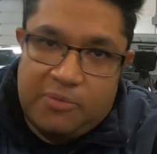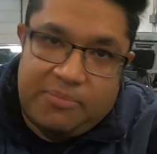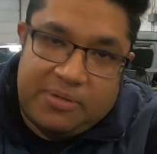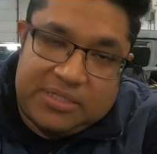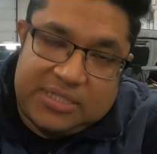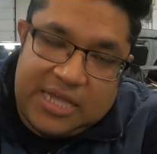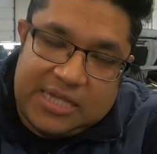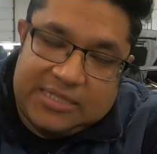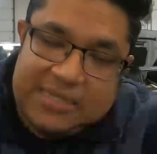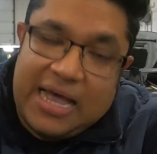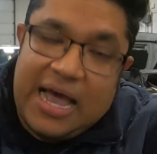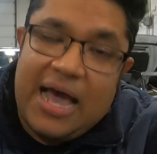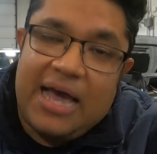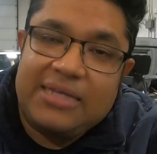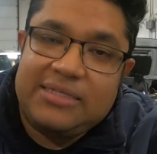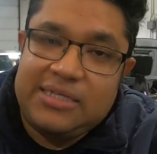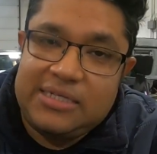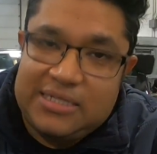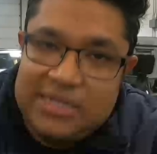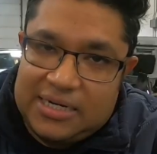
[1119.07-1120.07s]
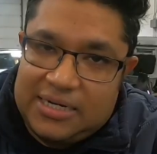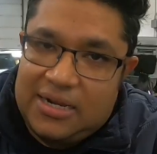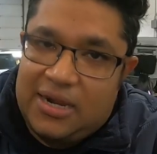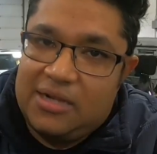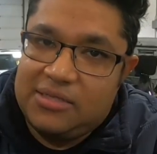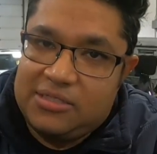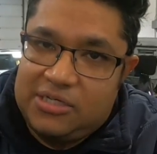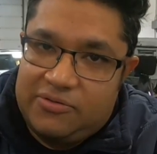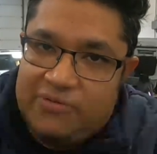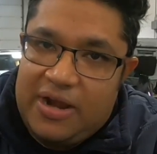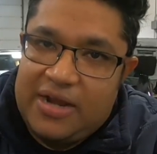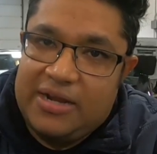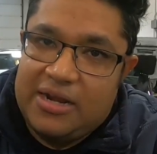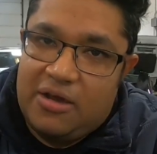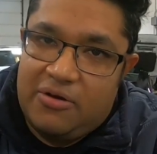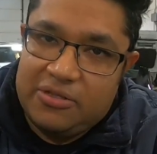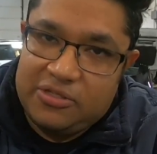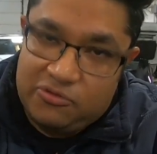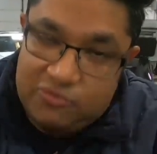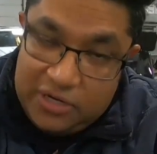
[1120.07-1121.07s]
And besides, the high Z technology right
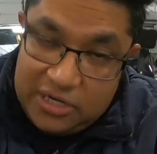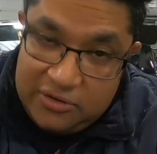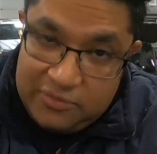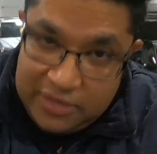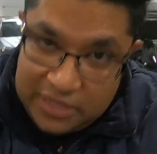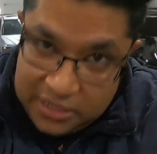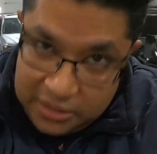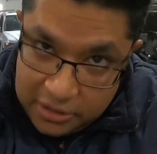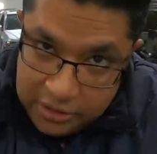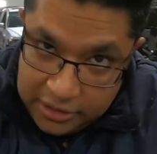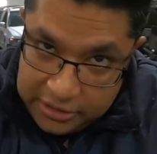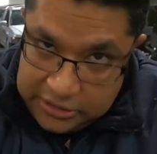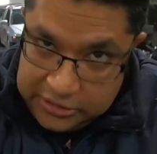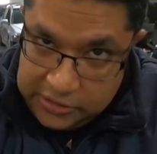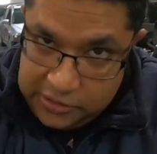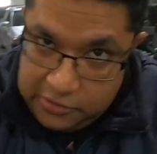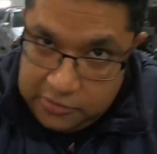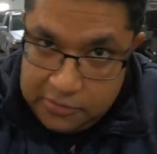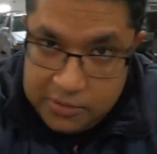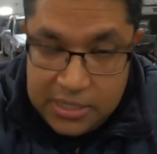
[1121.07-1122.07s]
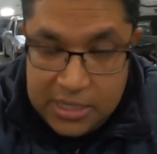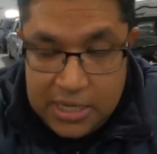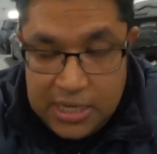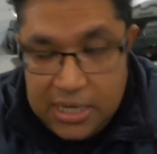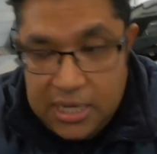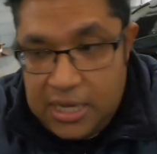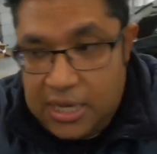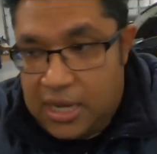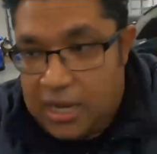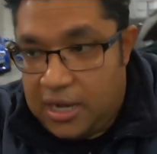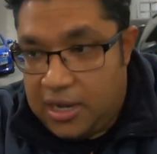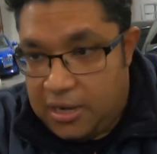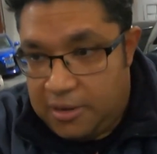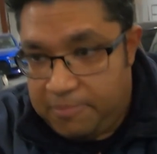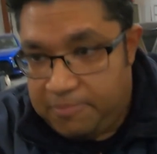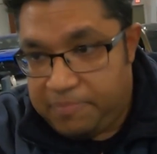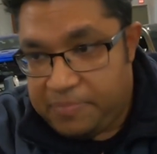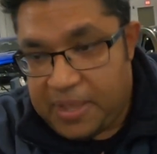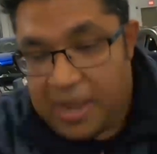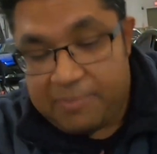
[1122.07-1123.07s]
now is really, really good, so
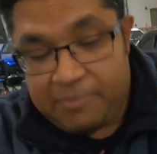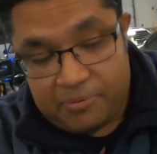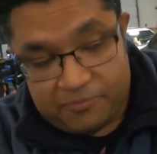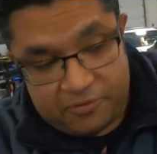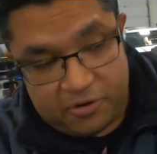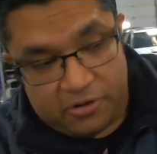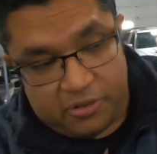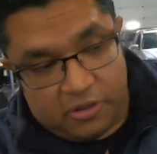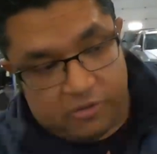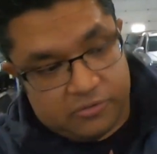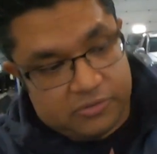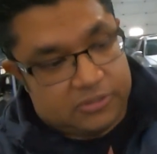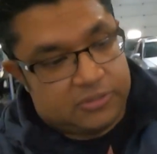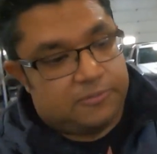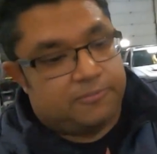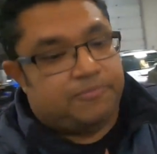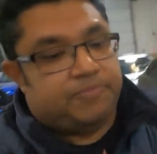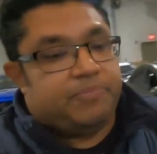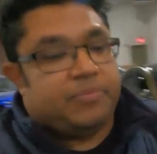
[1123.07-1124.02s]
I prefer those.